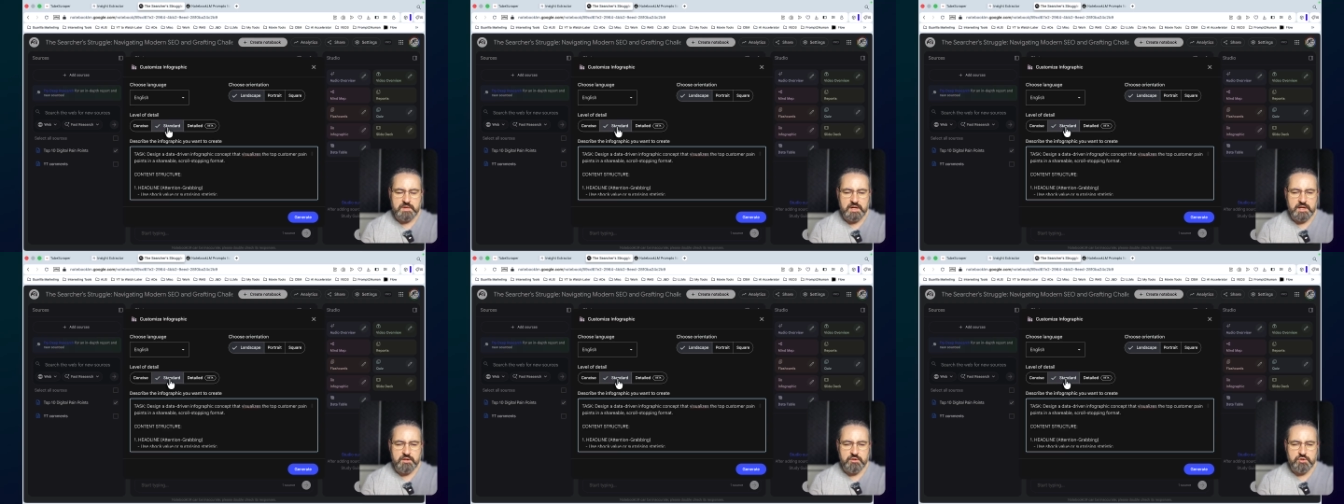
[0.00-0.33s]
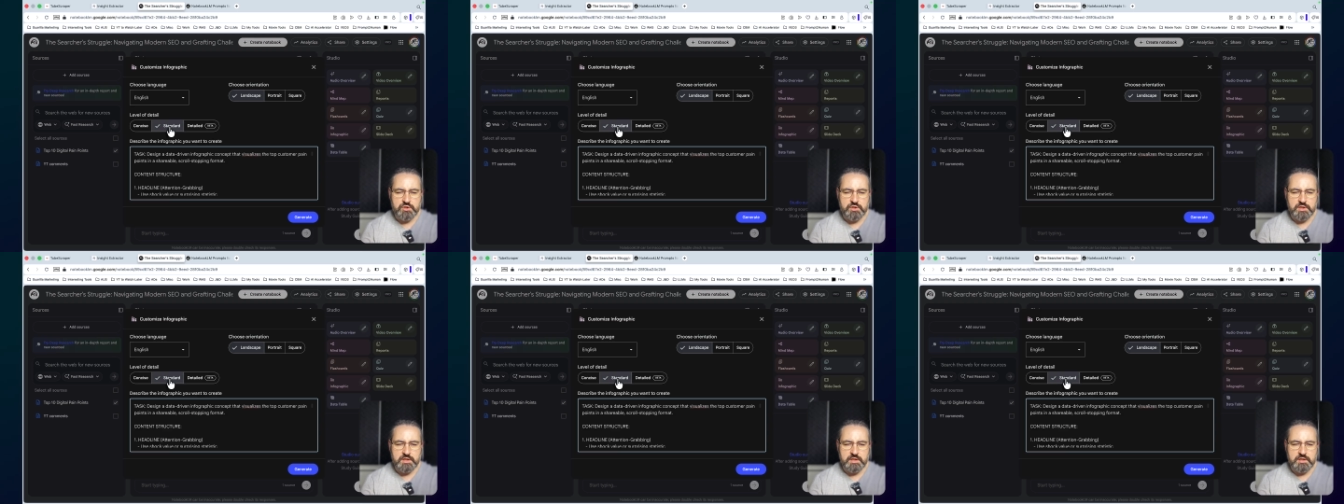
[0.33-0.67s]
I
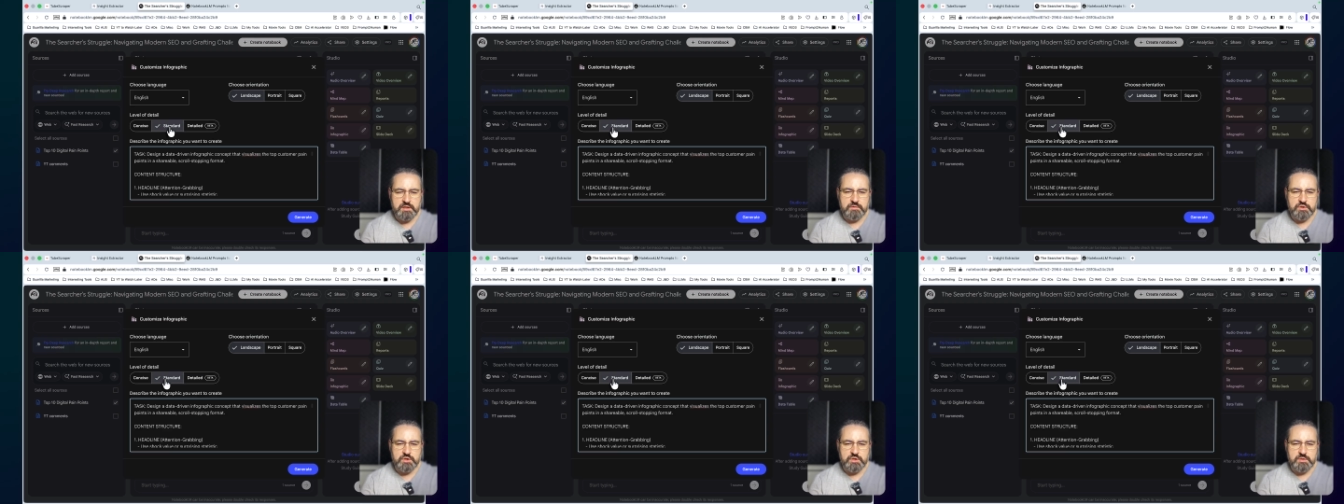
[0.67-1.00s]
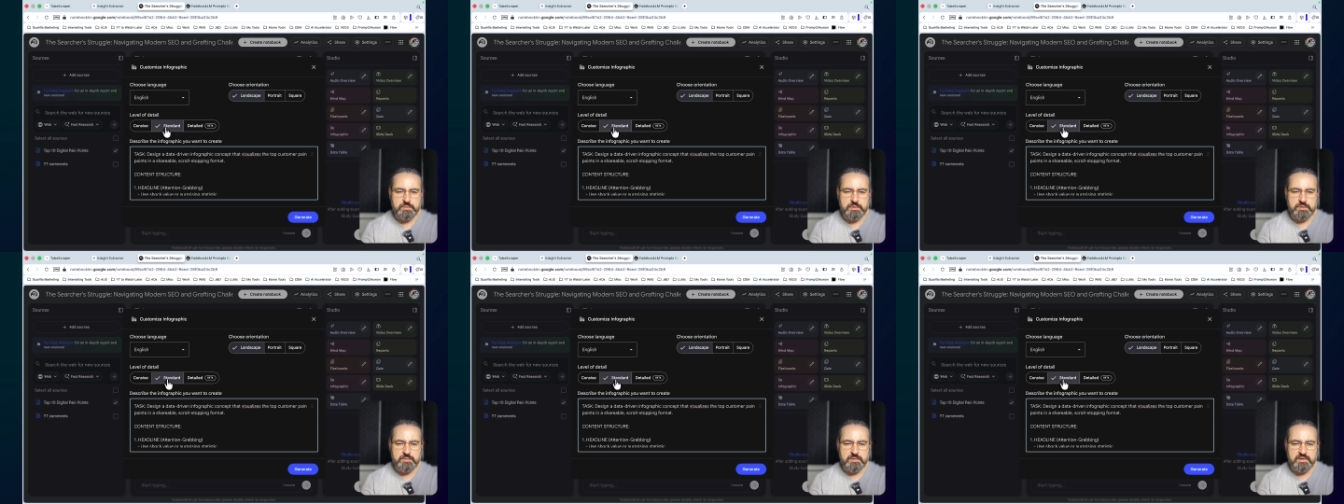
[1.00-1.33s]
usually choose
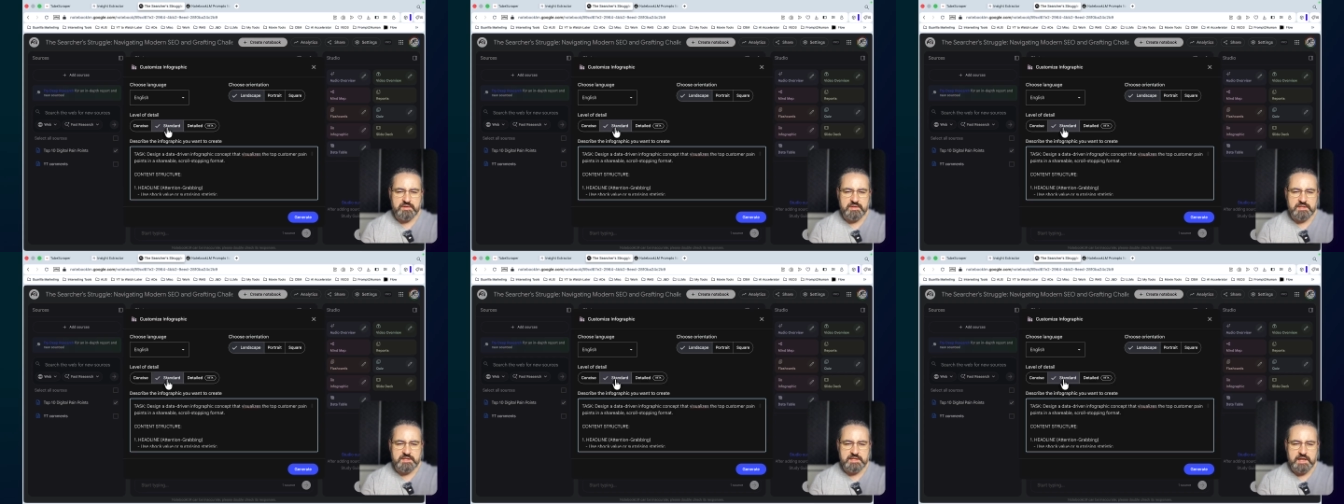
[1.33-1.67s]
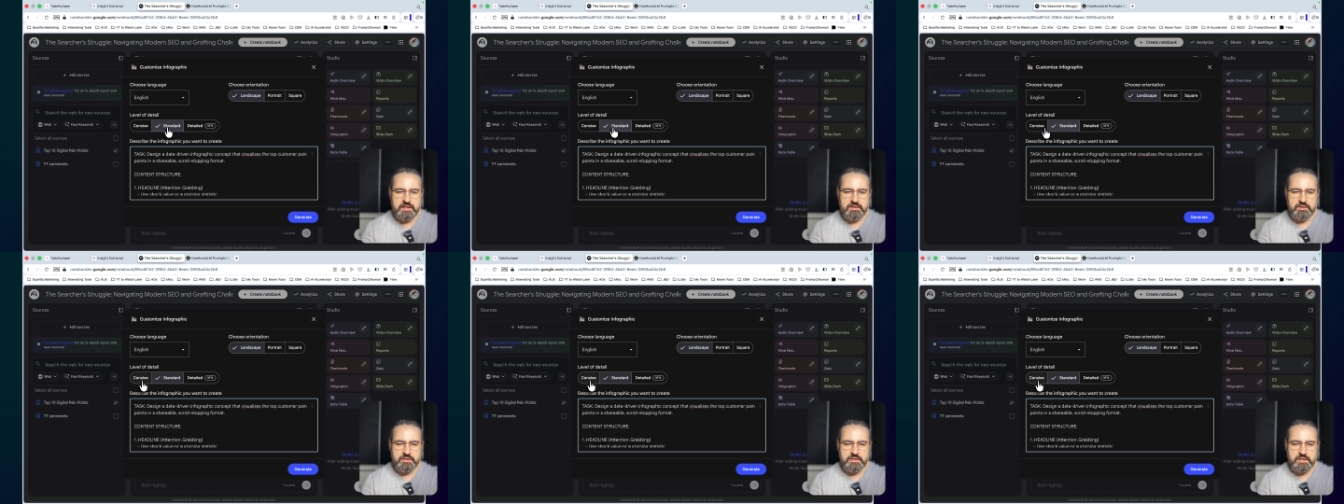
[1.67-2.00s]
between between the
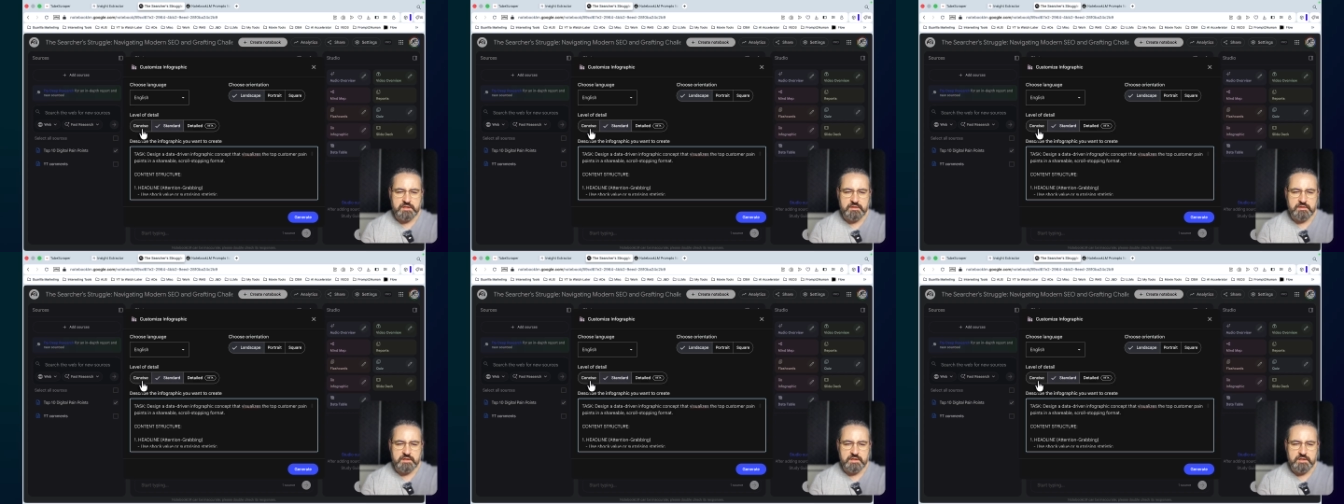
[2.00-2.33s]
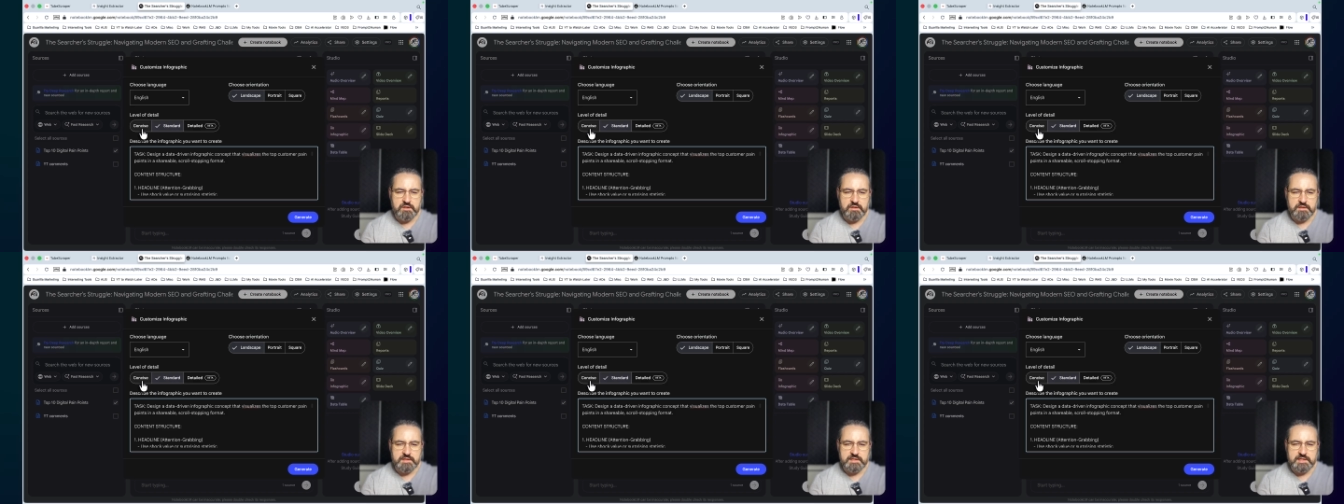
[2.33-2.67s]
standard and the
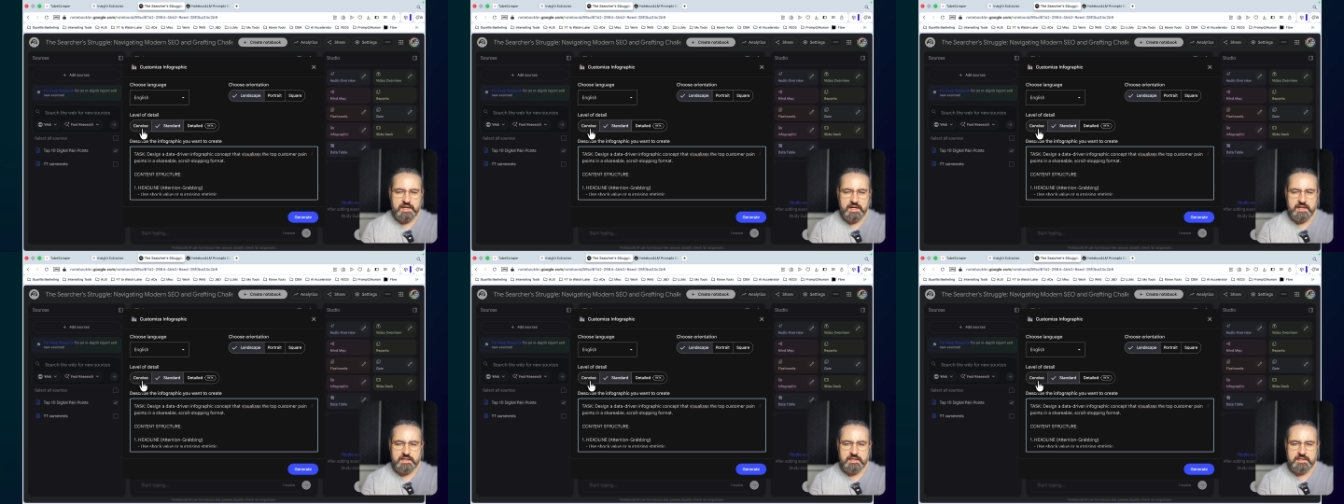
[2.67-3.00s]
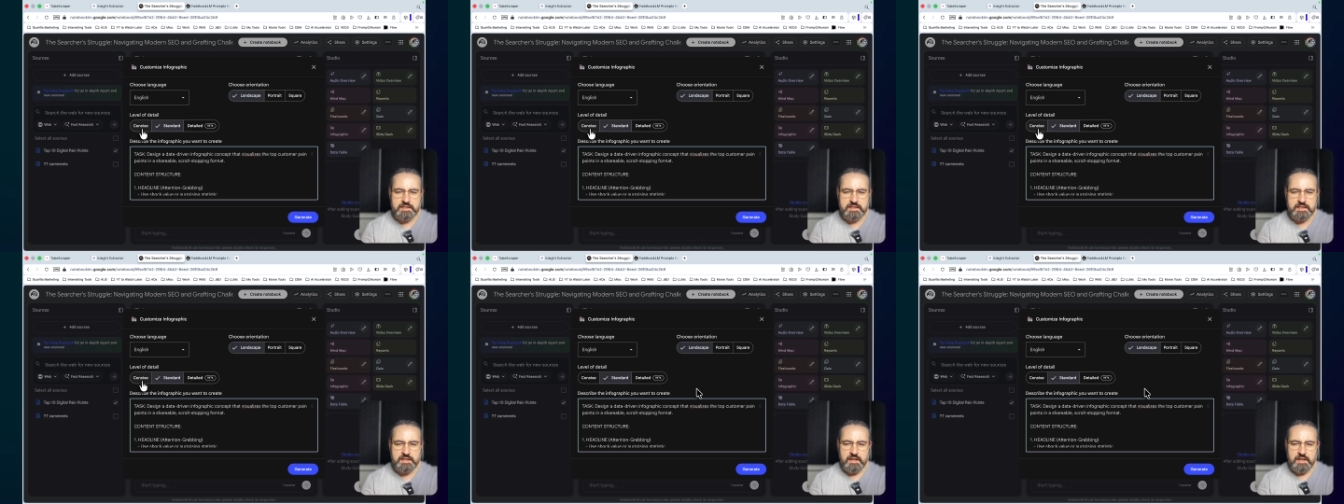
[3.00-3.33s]

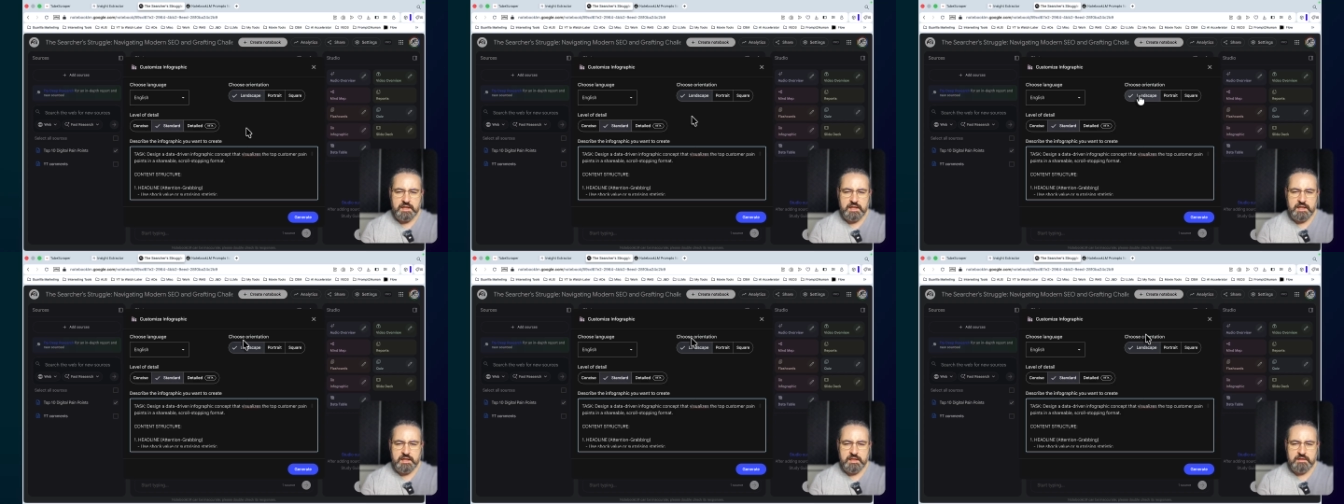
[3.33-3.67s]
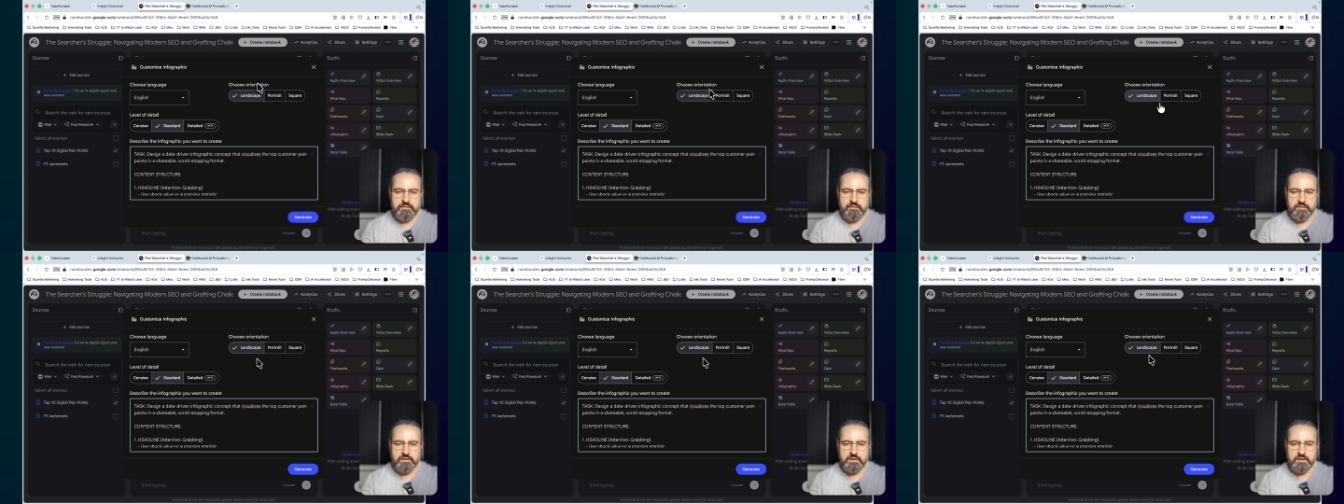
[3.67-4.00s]
concise. And
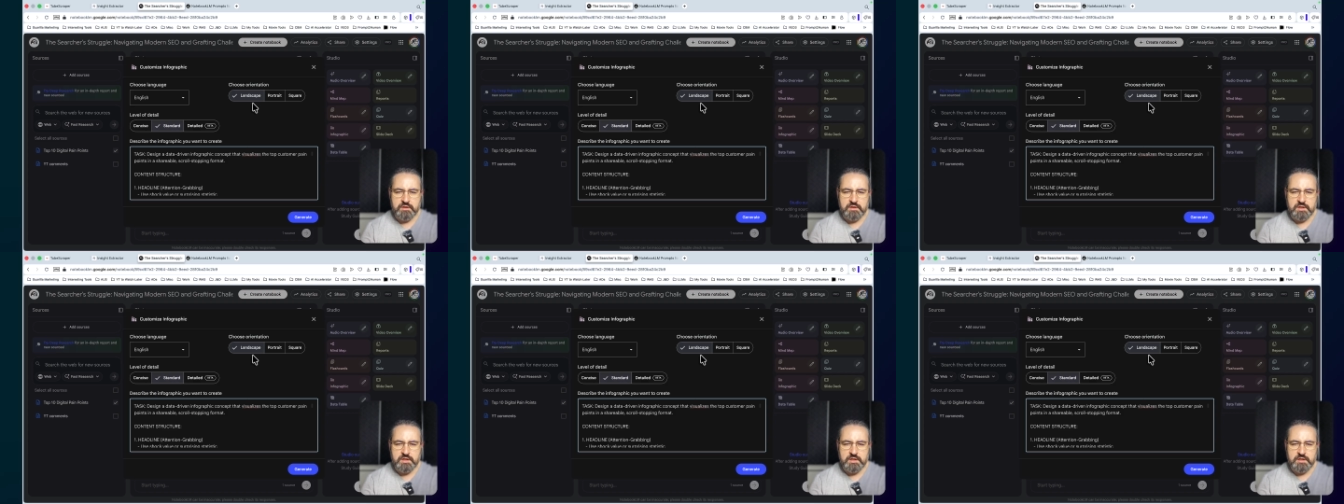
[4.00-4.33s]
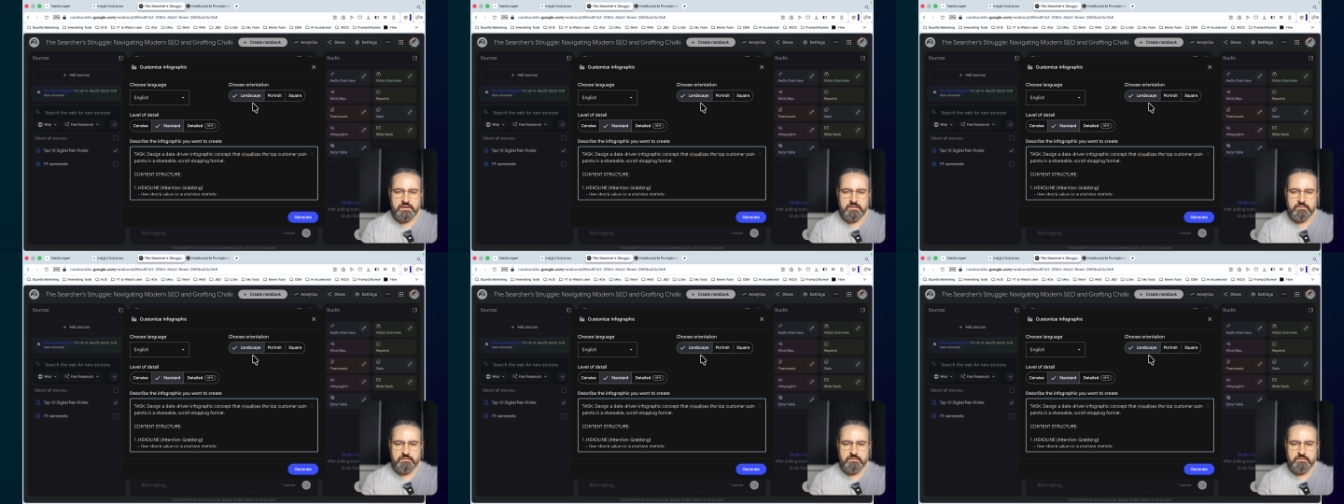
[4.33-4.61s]
for the